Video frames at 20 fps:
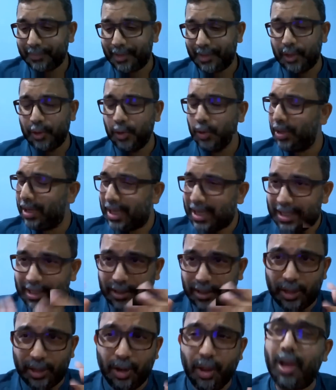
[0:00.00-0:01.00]
You
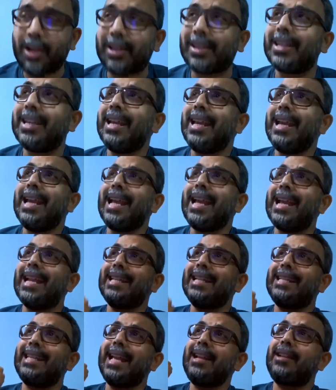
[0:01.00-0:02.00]
learned a lot.
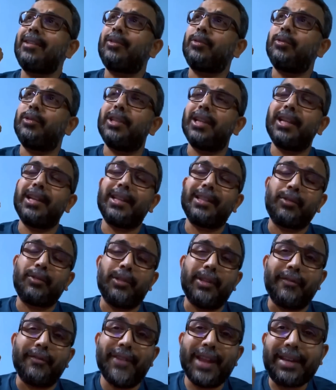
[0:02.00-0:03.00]
And then to
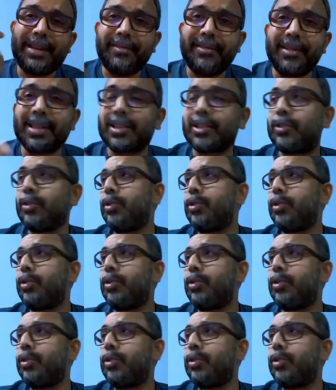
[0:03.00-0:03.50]
the veterans,